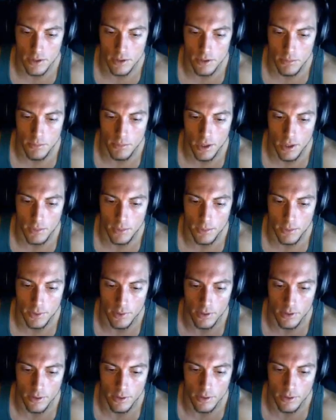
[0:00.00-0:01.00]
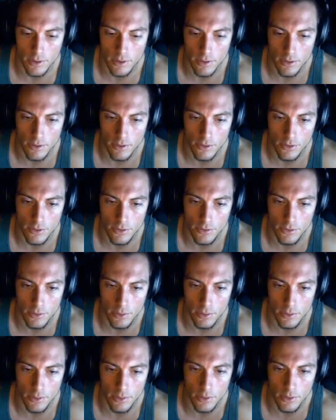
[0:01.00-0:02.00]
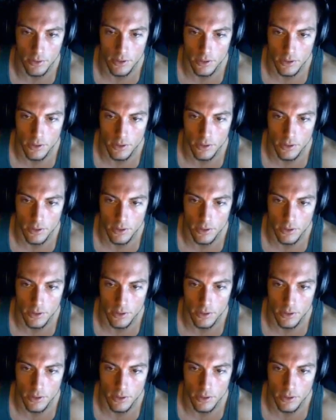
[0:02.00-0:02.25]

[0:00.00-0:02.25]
pop Spirit Walk